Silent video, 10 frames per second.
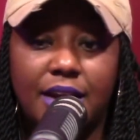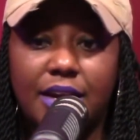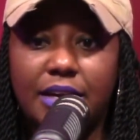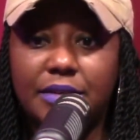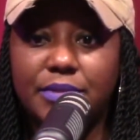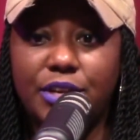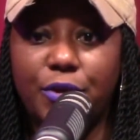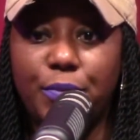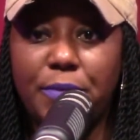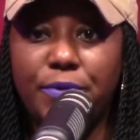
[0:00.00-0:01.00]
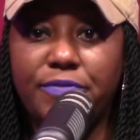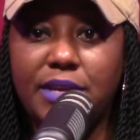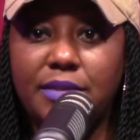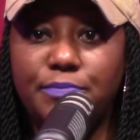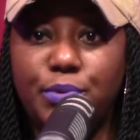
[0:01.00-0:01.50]
You know, people have
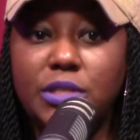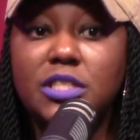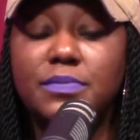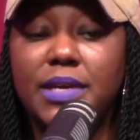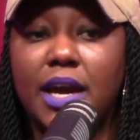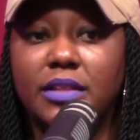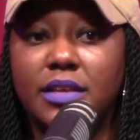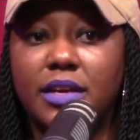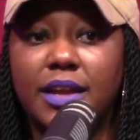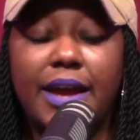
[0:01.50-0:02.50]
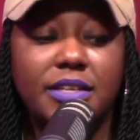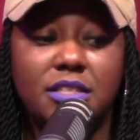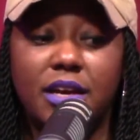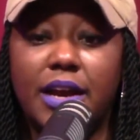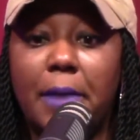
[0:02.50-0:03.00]
been pushing me out there, and
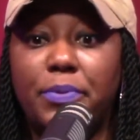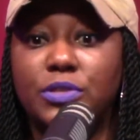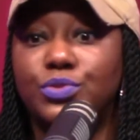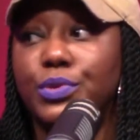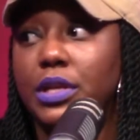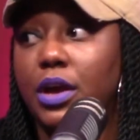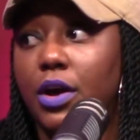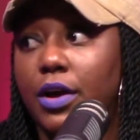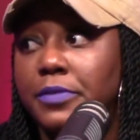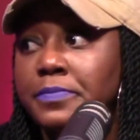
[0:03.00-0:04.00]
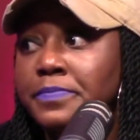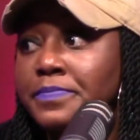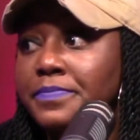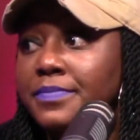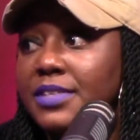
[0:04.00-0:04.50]
last year I got pushed really hard.
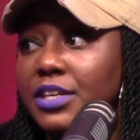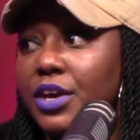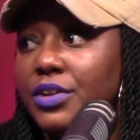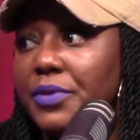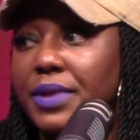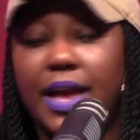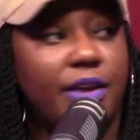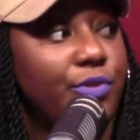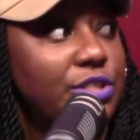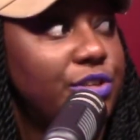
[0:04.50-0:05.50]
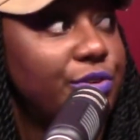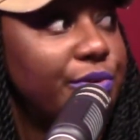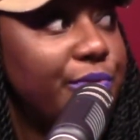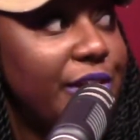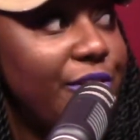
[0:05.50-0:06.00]
You know, they were like, what you
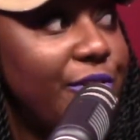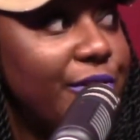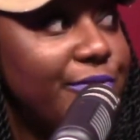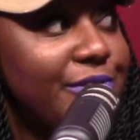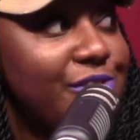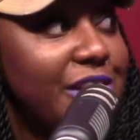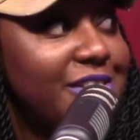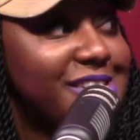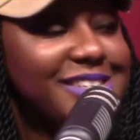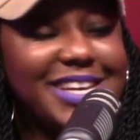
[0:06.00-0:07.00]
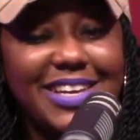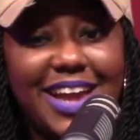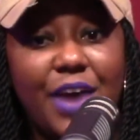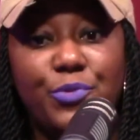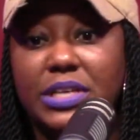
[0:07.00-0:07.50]
doing? Where you going? You need to,
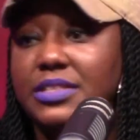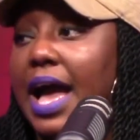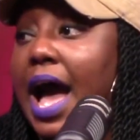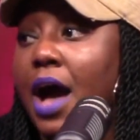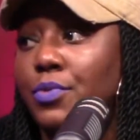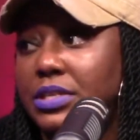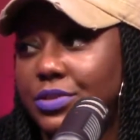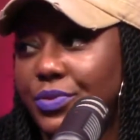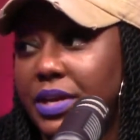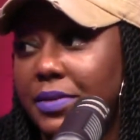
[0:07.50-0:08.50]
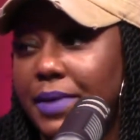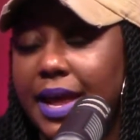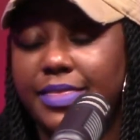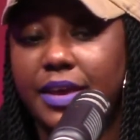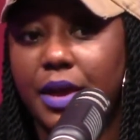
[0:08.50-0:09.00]
and I wasn't ready, but
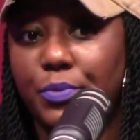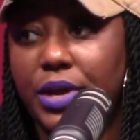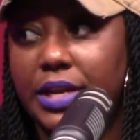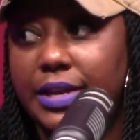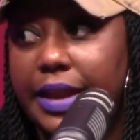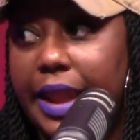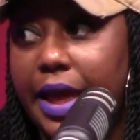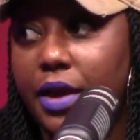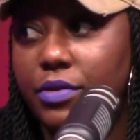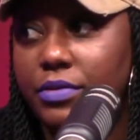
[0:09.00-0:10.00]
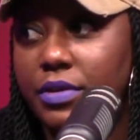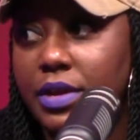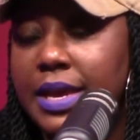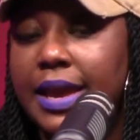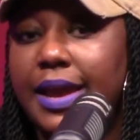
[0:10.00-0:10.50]
I think I'm ready now. Yeah.
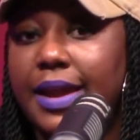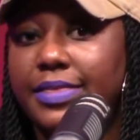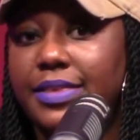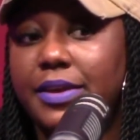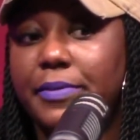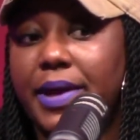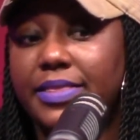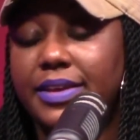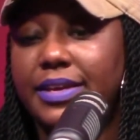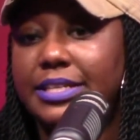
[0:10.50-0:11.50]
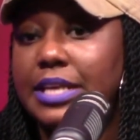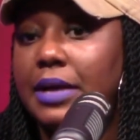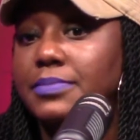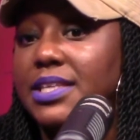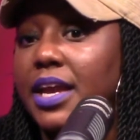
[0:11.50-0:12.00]
And I think my thing is
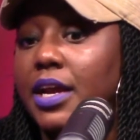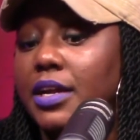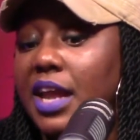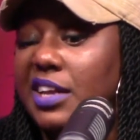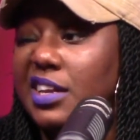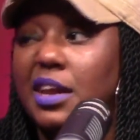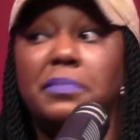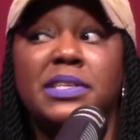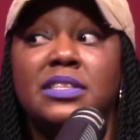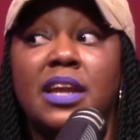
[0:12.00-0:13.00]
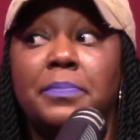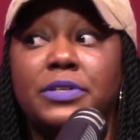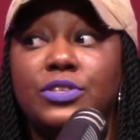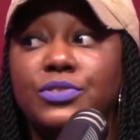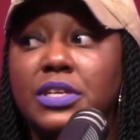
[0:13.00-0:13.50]
I'm scared, like, did I miss an
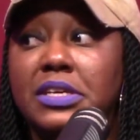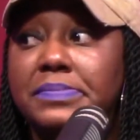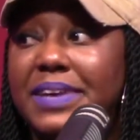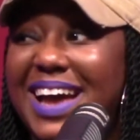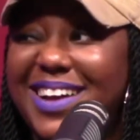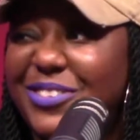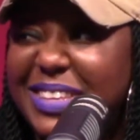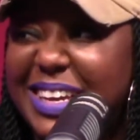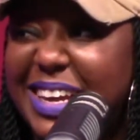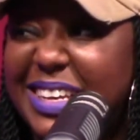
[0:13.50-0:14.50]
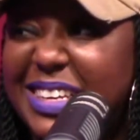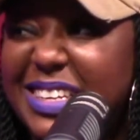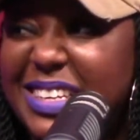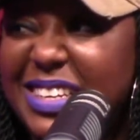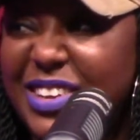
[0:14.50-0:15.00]
opportunity? But I don't think I
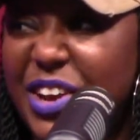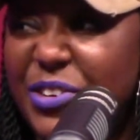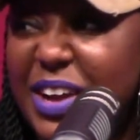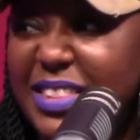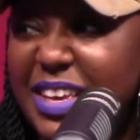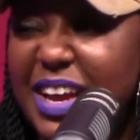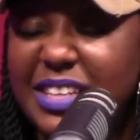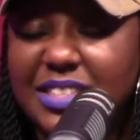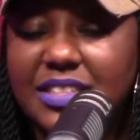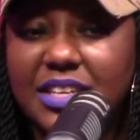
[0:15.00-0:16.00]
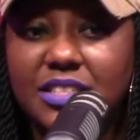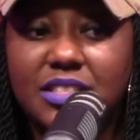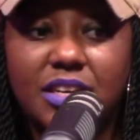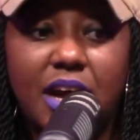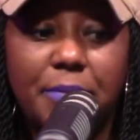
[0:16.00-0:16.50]
did. You know, I think there's
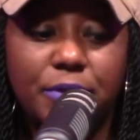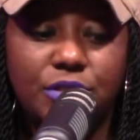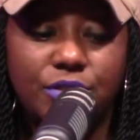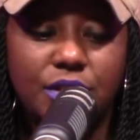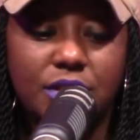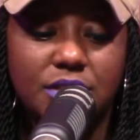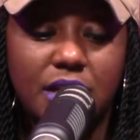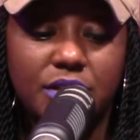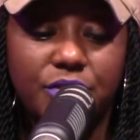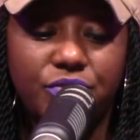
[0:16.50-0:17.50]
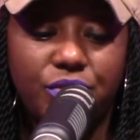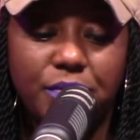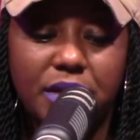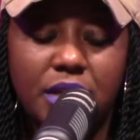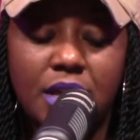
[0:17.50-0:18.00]
still opportunities out there for
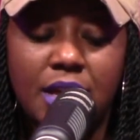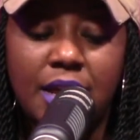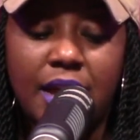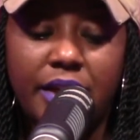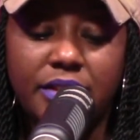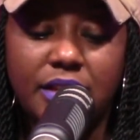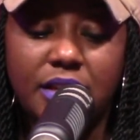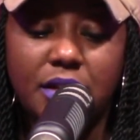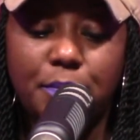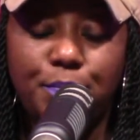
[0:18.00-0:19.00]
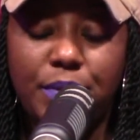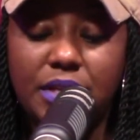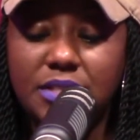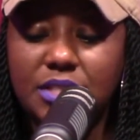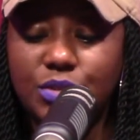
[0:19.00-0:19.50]
me. And then
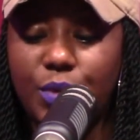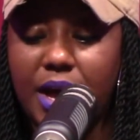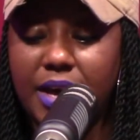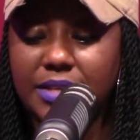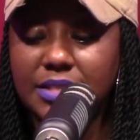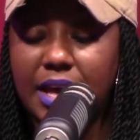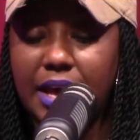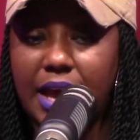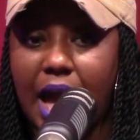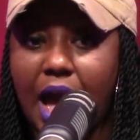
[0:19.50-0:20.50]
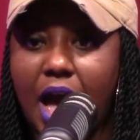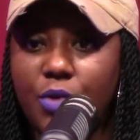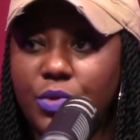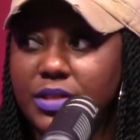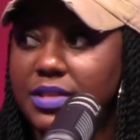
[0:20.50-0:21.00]
business-wise, like, I
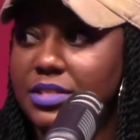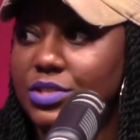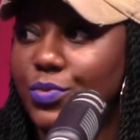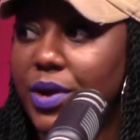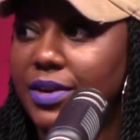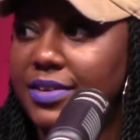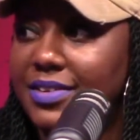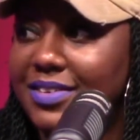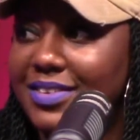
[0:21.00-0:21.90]
want this to work.